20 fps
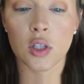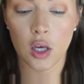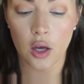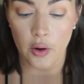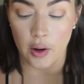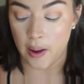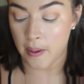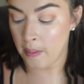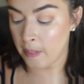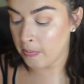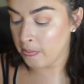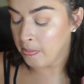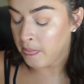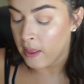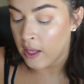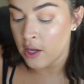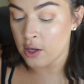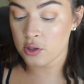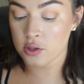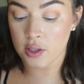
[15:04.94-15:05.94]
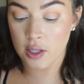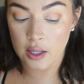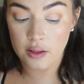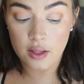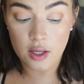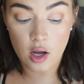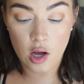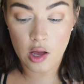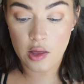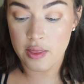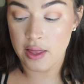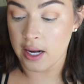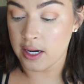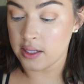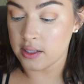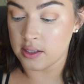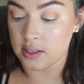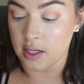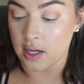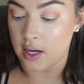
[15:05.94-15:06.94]
Okay, So now that all that
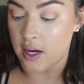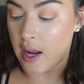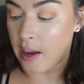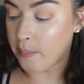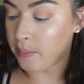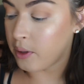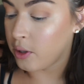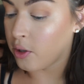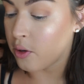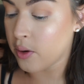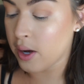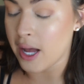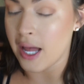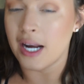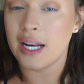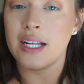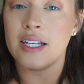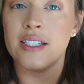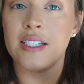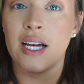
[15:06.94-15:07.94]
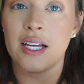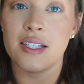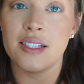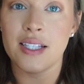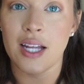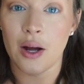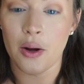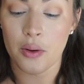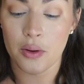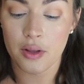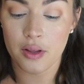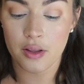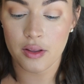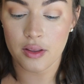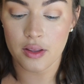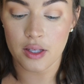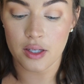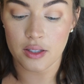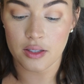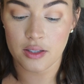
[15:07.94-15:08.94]
is done, I'm going to go ahead and test out
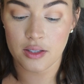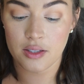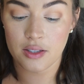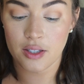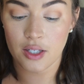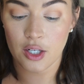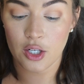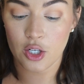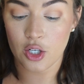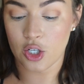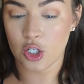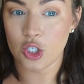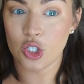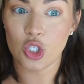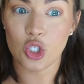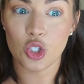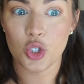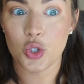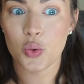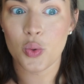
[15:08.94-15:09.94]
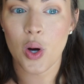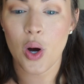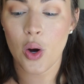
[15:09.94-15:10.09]
this duo.